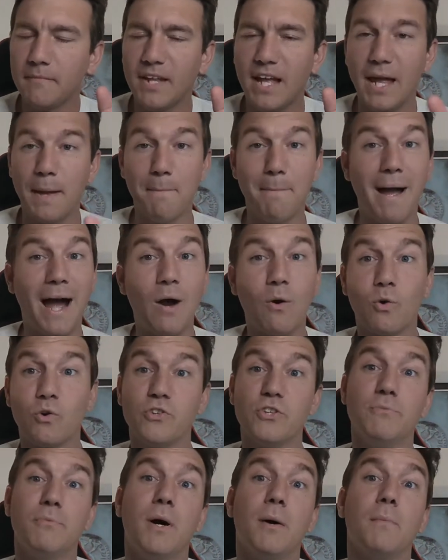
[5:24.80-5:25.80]
and powers
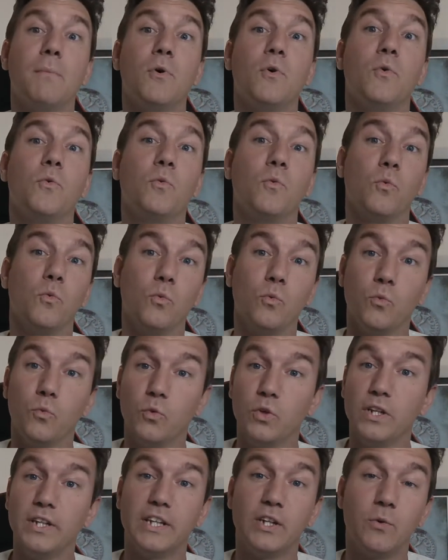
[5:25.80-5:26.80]
him up
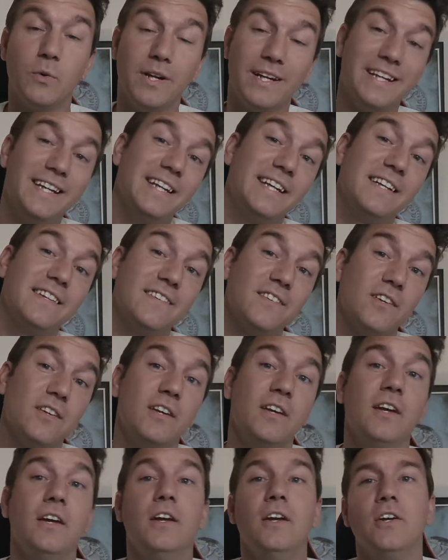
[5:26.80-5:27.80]
really quick. He gets,
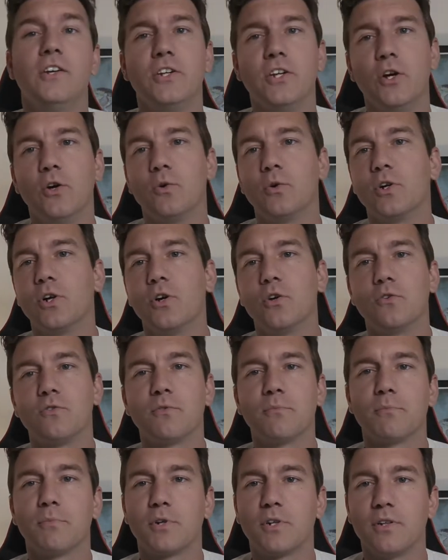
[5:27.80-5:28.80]
you know, goes
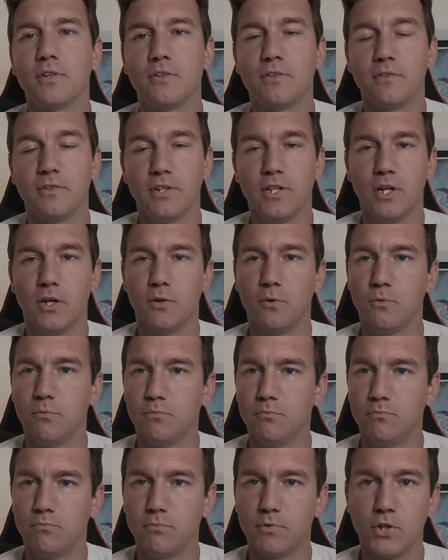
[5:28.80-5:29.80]
from, you know,
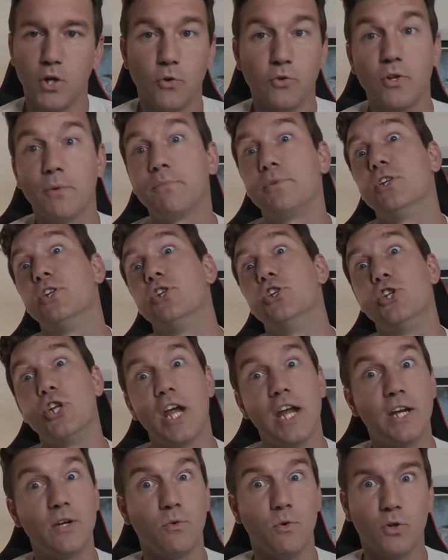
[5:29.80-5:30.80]
goes up to
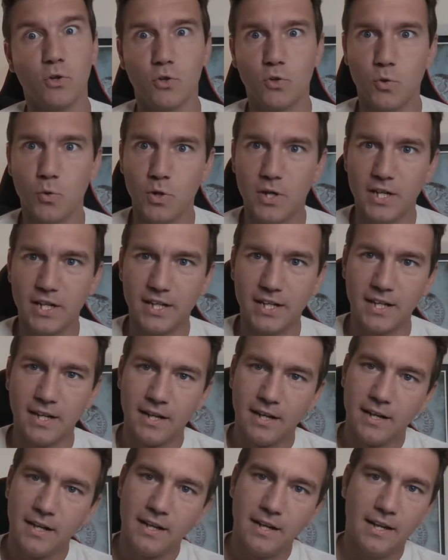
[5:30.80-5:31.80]
Jade real quick
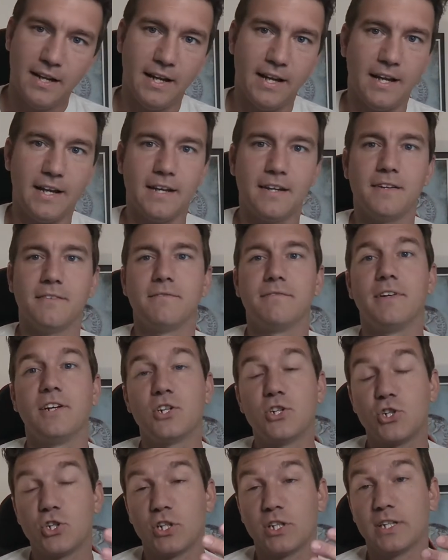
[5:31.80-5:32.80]
and
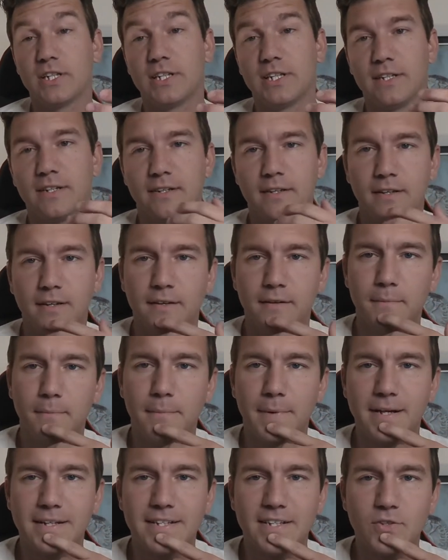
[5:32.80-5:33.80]
eventually
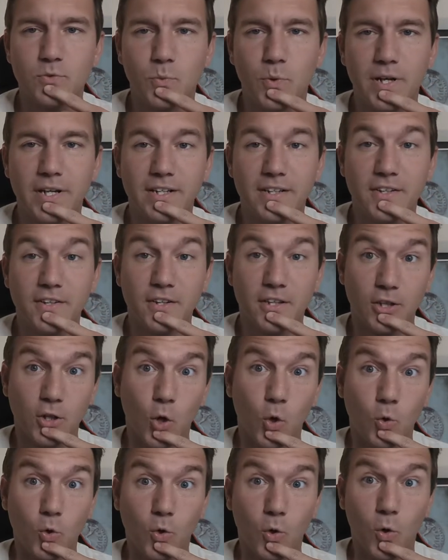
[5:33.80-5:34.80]
makes his way into the
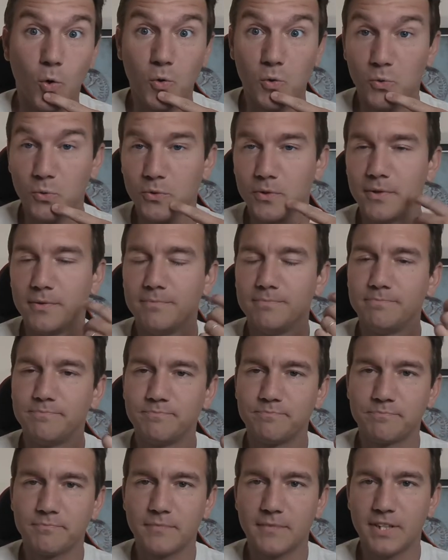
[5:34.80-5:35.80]
low gold.
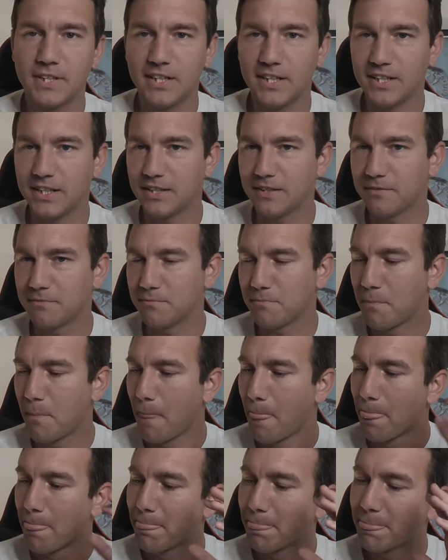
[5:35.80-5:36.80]
Um,
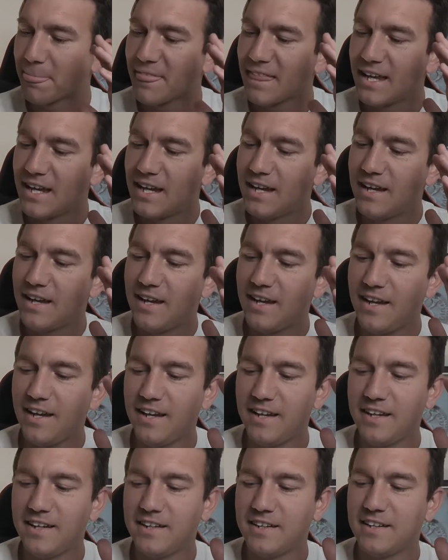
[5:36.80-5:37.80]

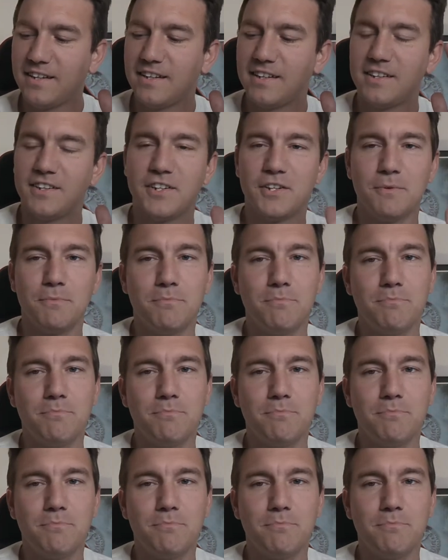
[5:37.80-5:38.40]
and